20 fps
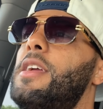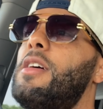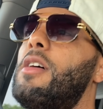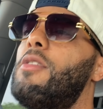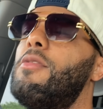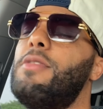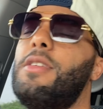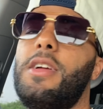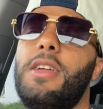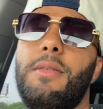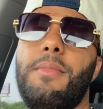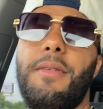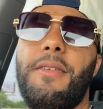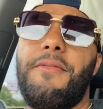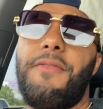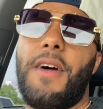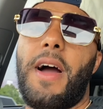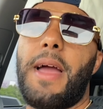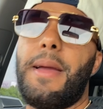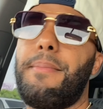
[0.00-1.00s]
don't need to be
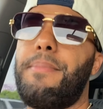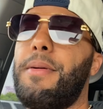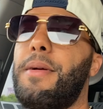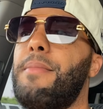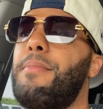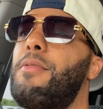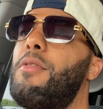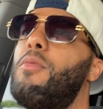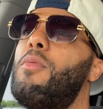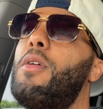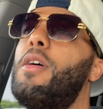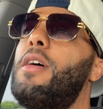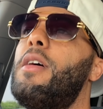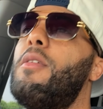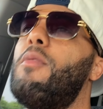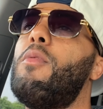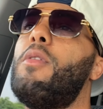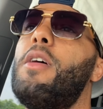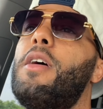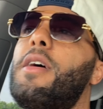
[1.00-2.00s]
fighting Pitbull.
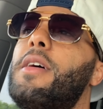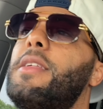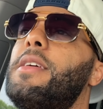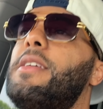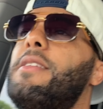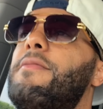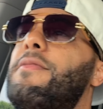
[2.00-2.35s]
Where where are these